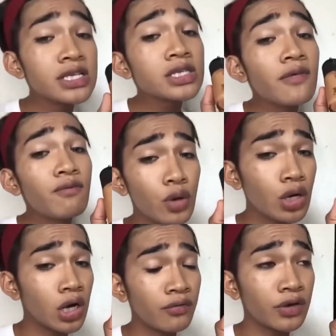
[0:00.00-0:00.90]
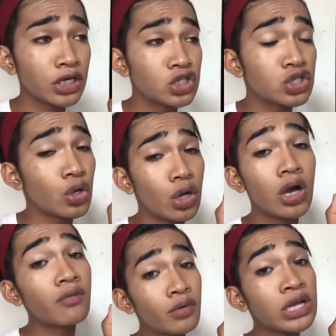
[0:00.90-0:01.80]
This is a full coverage, so
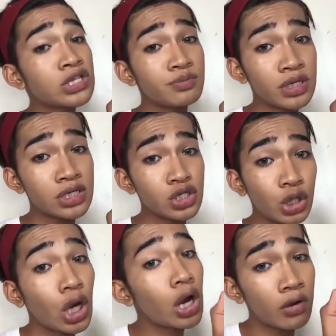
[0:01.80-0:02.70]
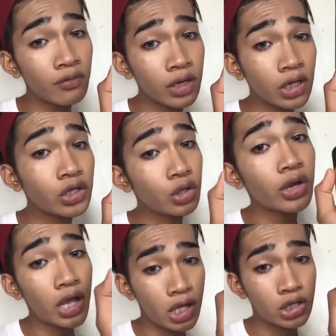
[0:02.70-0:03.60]
coverage means you're covering
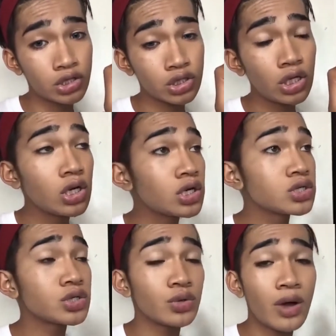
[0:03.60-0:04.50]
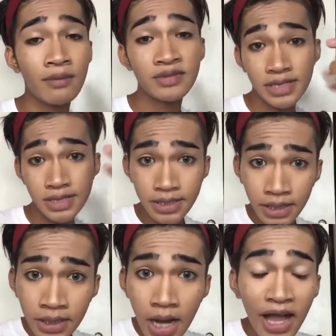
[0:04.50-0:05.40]
your age. So I'm
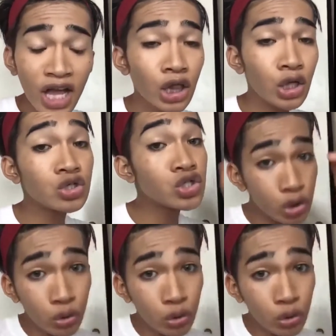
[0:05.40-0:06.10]
16, I gotta look